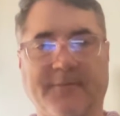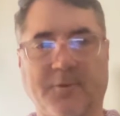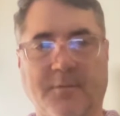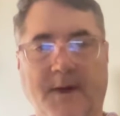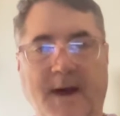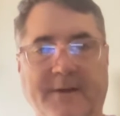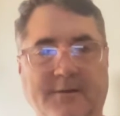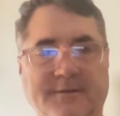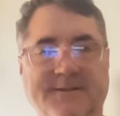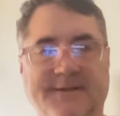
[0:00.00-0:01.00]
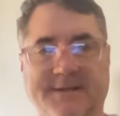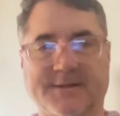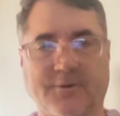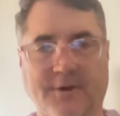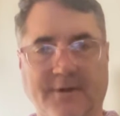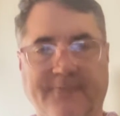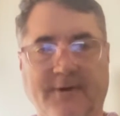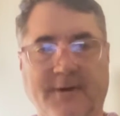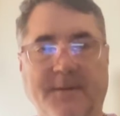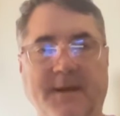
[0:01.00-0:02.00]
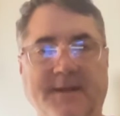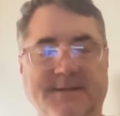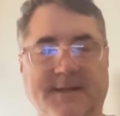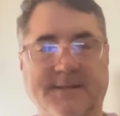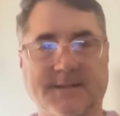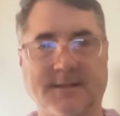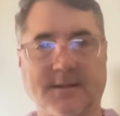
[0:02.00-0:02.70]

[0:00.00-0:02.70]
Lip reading: more modern 6 degree of freedom headsets?